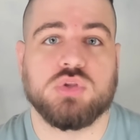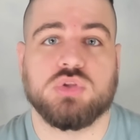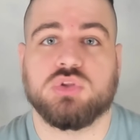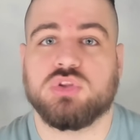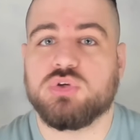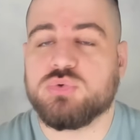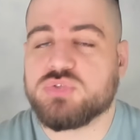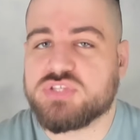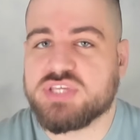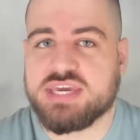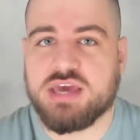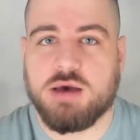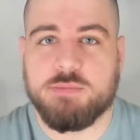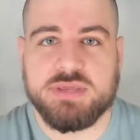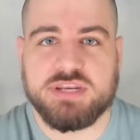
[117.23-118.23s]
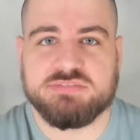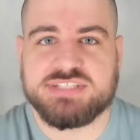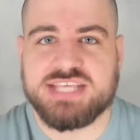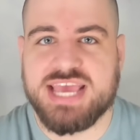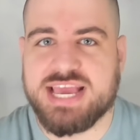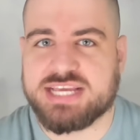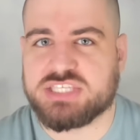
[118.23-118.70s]
losing a bit of
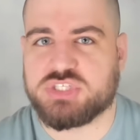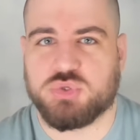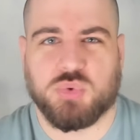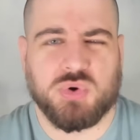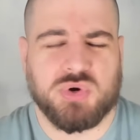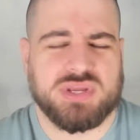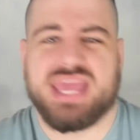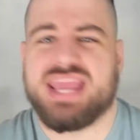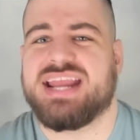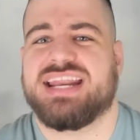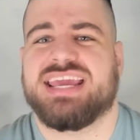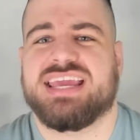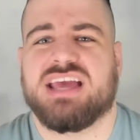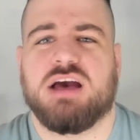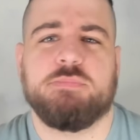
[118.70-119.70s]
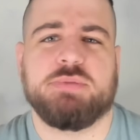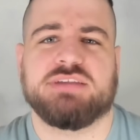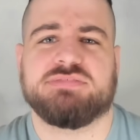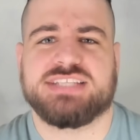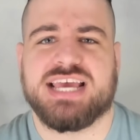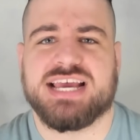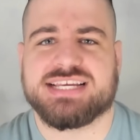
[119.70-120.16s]
text or gaining a bit
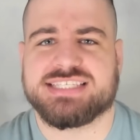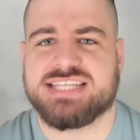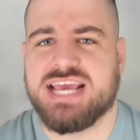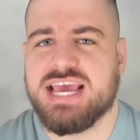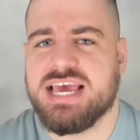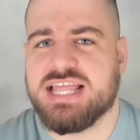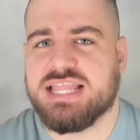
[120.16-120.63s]
of text.